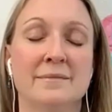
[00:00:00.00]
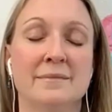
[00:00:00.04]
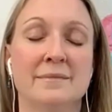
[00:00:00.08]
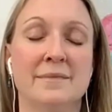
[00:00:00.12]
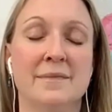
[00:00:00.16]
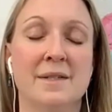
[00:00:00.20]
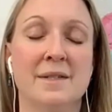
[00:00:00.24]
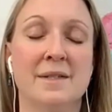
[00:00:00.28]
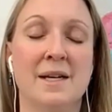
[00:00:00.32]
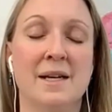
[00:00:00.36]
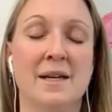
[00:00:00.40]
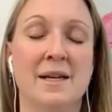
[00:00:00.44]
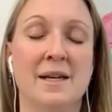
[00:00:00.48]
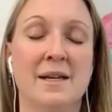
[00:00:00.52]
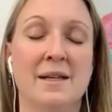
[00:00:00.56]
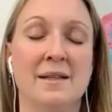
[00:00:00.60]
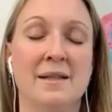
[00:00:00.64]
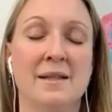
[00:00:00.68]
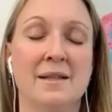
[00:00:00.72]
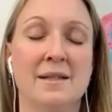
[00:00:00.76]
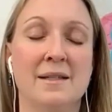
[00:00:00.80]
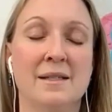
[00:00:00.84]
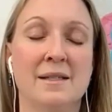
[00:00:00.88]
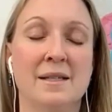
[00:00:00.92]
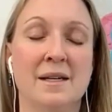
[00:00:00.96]
And
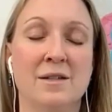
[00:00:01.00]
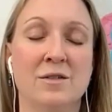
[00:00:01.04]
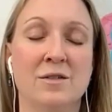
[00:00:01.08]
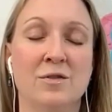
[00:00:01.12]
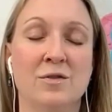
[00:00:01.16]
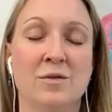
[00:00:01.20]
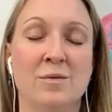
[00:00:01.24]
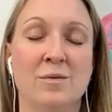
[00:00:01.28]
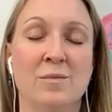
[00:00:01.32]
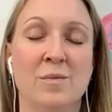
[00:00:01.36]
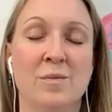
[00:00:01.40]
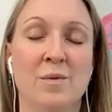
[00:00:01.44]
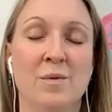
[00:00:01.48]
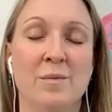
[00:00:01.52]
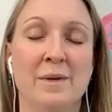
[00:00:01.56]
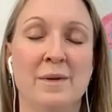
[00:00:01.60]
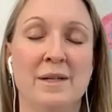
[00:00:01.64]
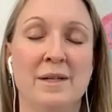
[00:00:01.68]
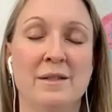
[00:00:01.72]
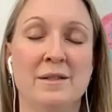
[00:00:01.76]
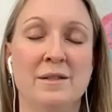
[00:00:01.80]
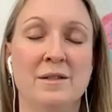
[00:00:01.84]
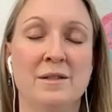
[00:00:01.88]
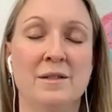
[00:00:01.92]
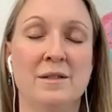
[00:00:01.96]
taking this extra
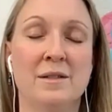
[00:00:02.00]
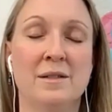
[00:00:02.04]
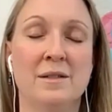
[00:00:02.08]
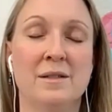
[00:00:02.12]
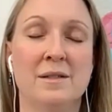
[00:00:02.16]
moment